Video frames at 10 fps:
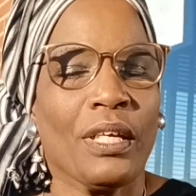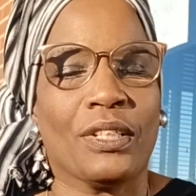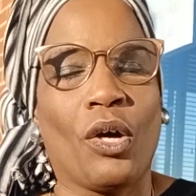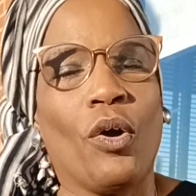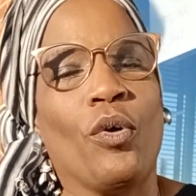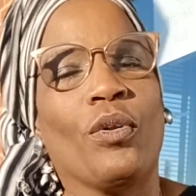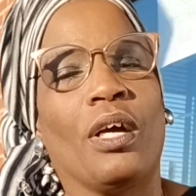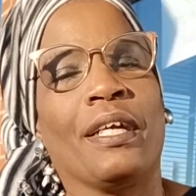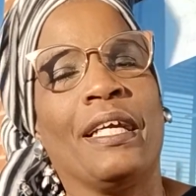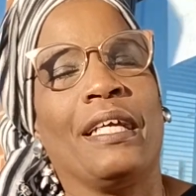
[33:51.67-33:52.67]
So
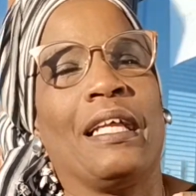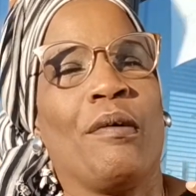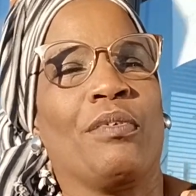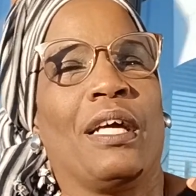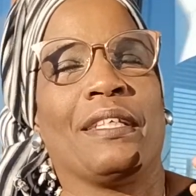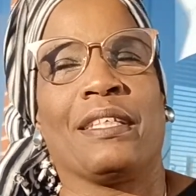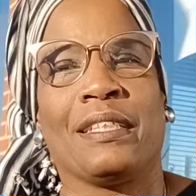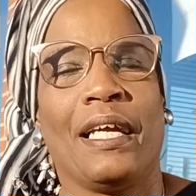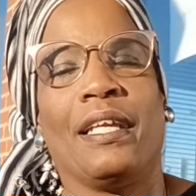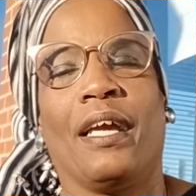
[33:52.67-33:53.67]
again, I would like to
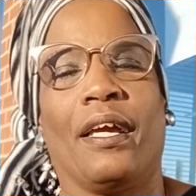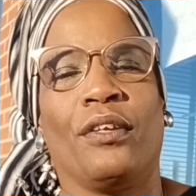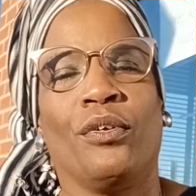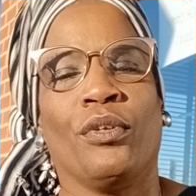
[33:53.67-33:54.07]
say that